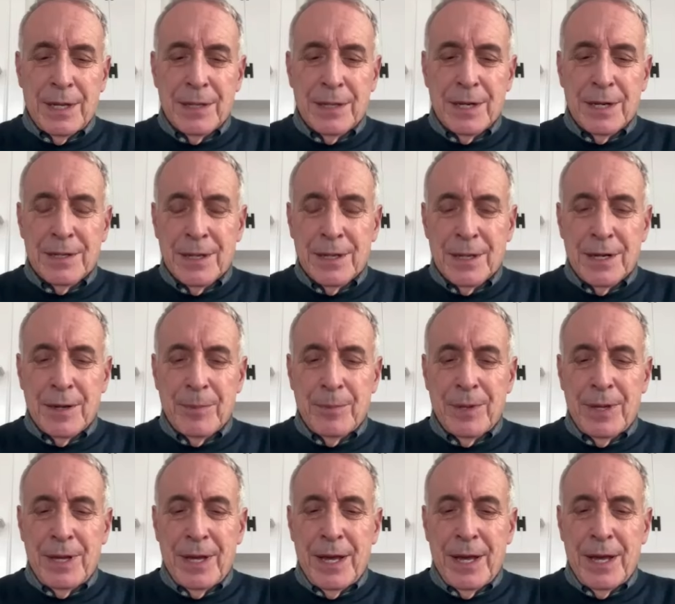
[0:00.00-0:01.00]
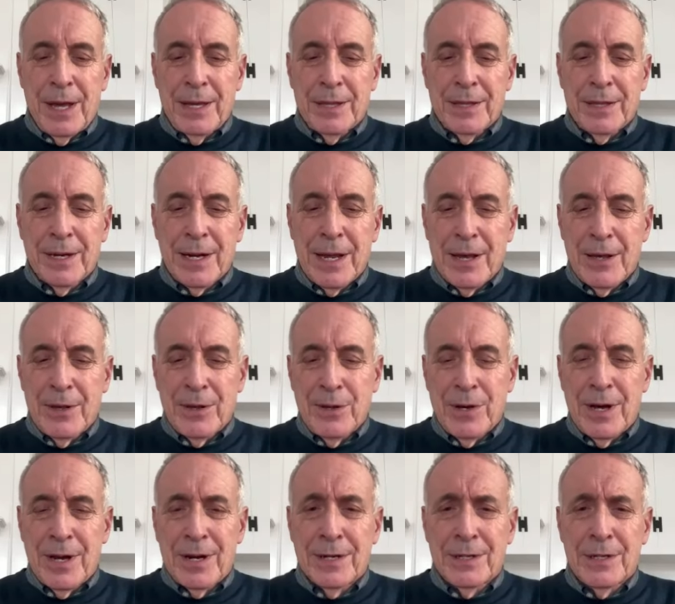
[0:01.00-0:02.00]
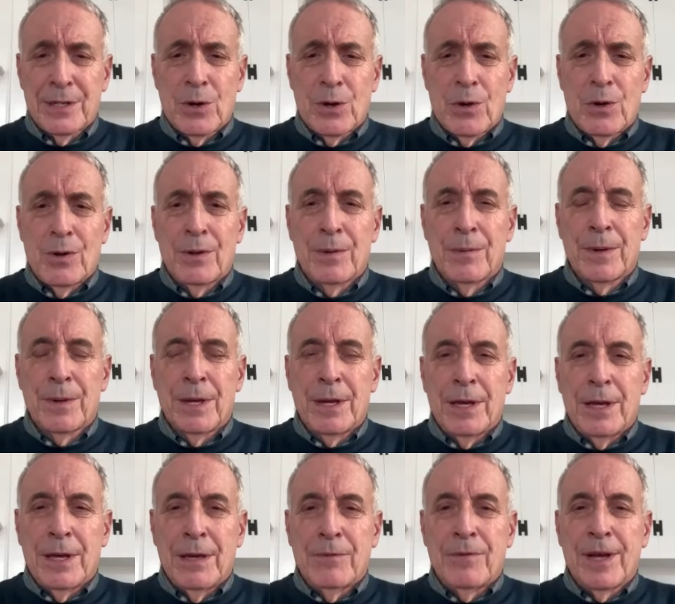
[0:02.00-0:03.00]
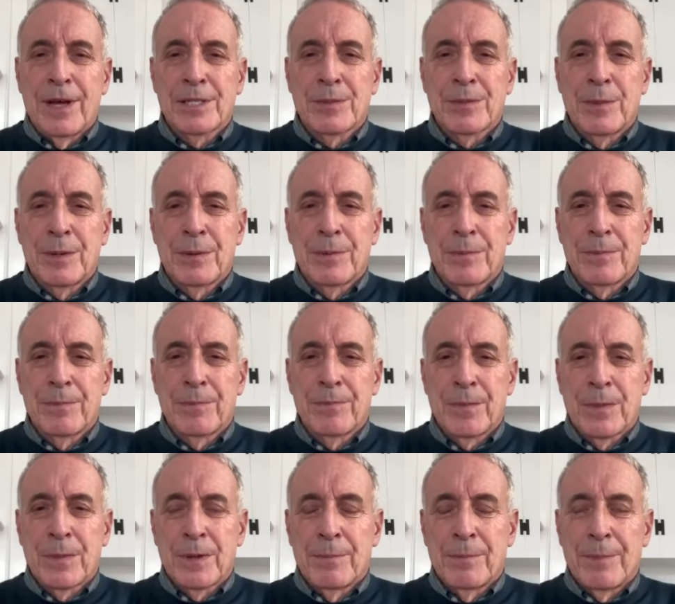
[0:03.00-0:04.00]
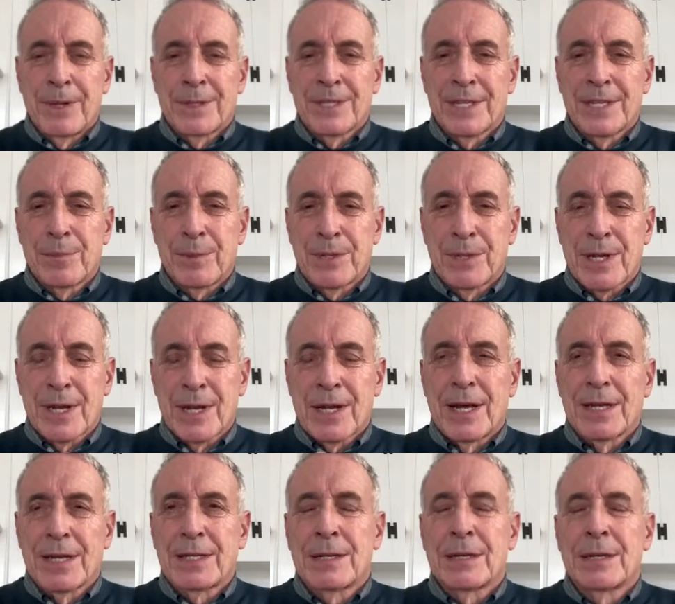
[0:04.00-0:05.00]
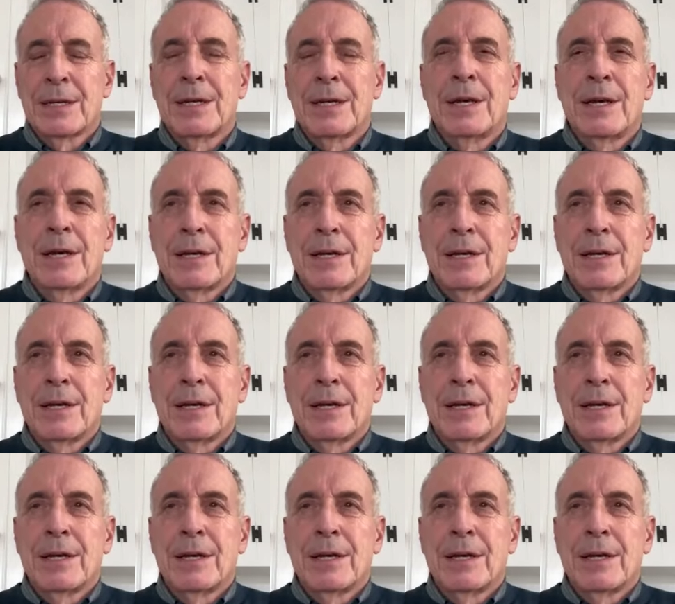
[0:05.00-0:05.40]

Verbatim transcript: an, an MBA, and then how you got into the whole investment business. Because I like to no.